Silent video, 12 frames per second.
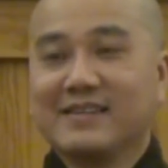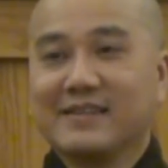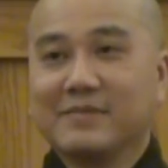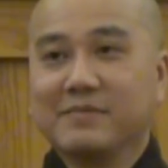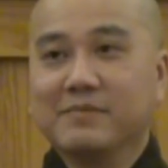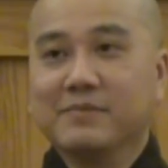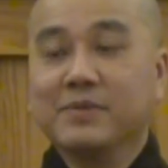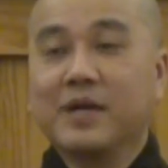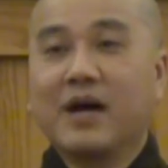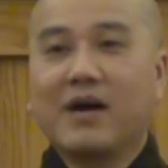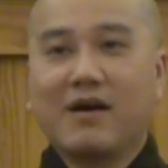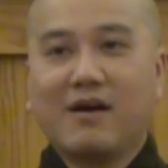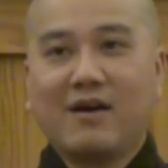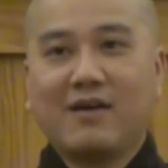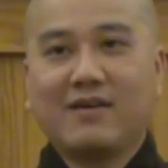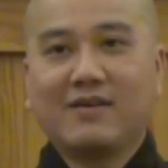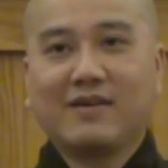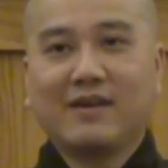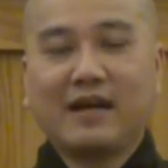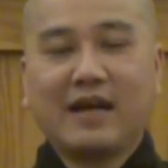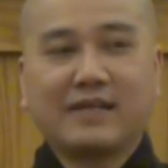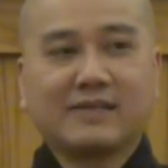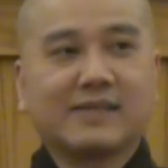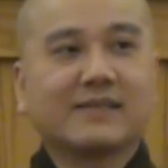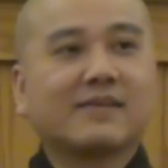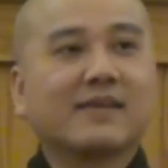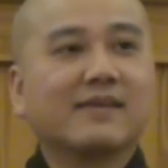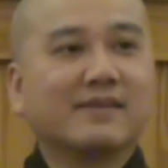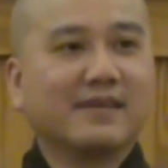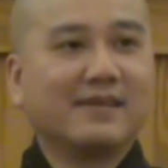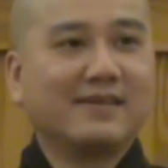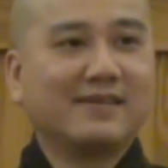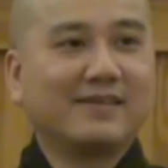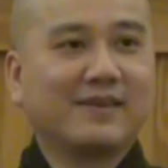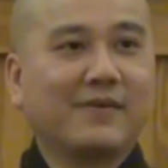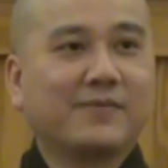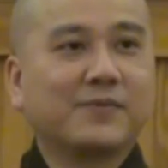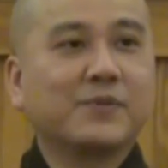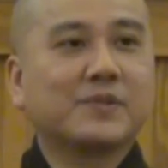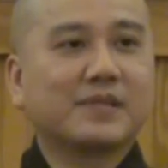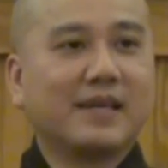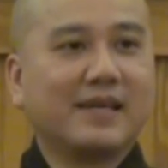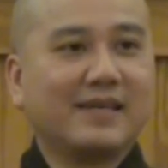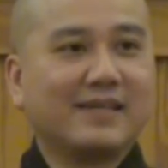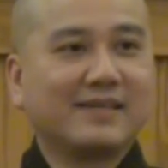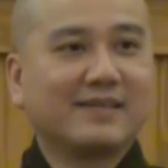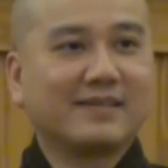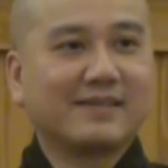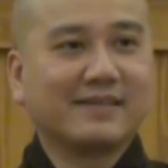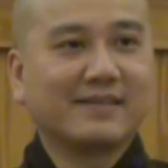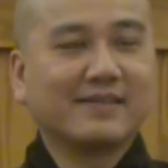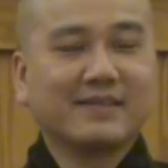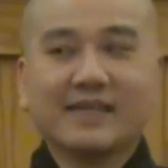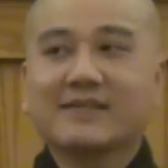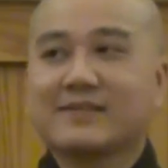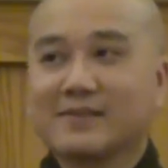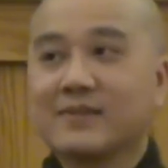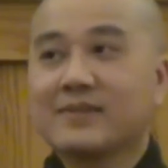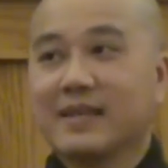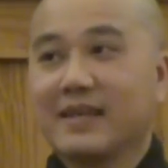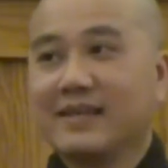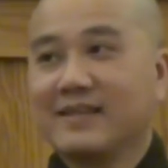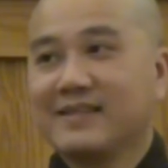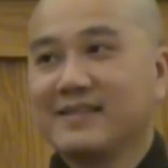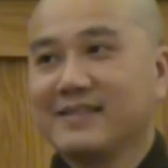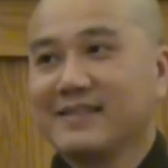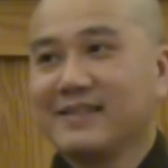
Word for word: the Buddha hall at 6.30 of Tuesday, next Tuesday.